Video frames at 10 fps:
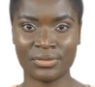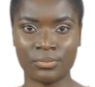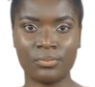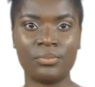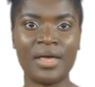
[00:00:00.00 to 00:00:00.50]

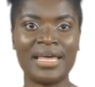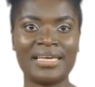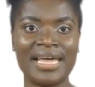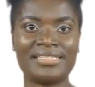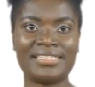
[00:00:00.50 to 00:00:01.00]
Alright,
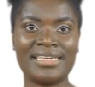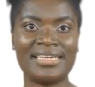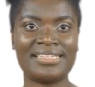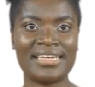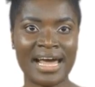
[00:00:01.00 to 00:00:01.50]
let's see
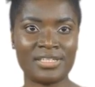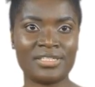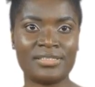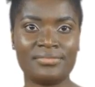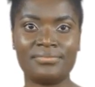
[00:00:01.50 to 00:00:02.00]
this in
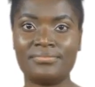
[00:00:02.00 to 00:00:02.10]
action.